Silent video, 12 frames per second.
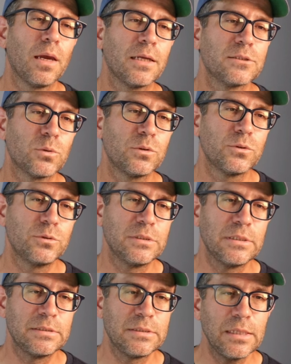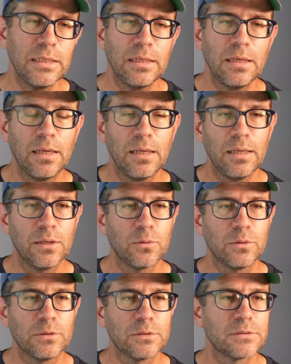And so we'll do dt
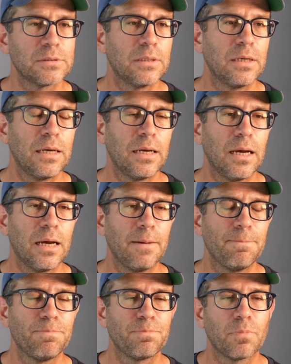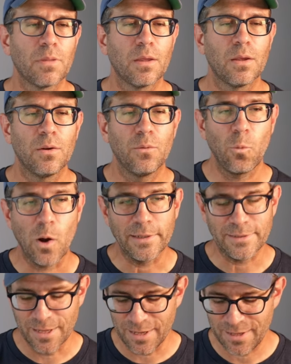equals um,
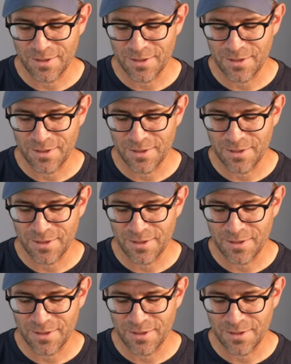what?